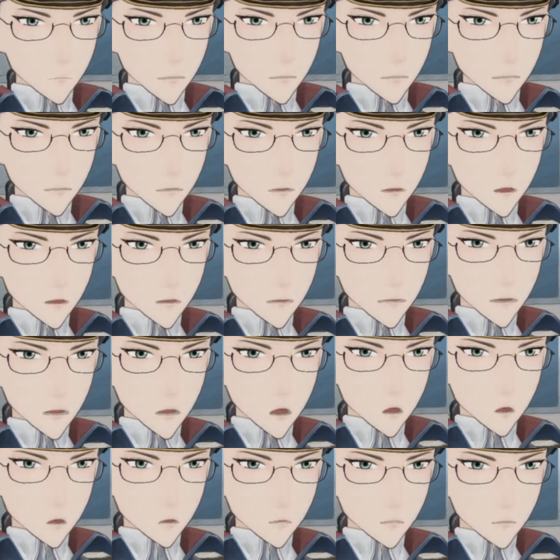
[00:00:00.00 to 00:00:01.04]
Our third
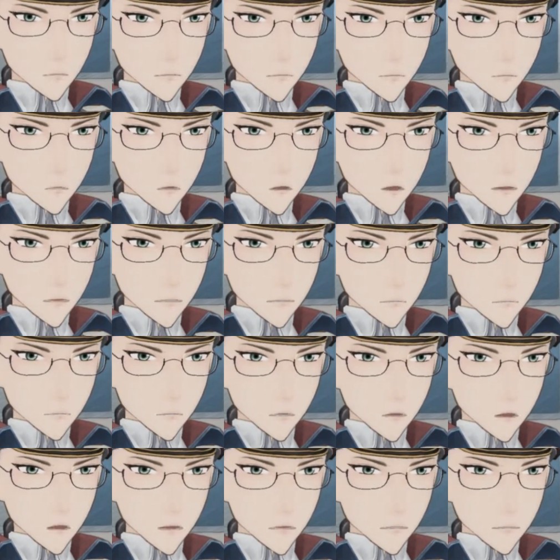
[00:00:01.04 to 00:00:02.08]
regiment will retake the bridge
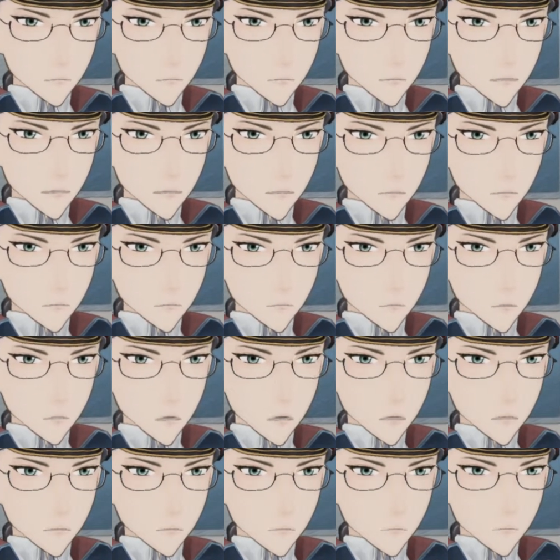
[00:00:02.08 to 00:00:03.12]
before defensive
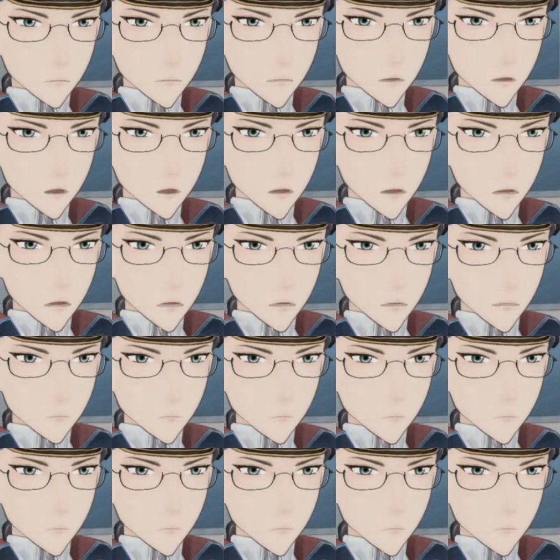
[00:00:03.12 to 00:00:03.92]
reinforcements can arrive.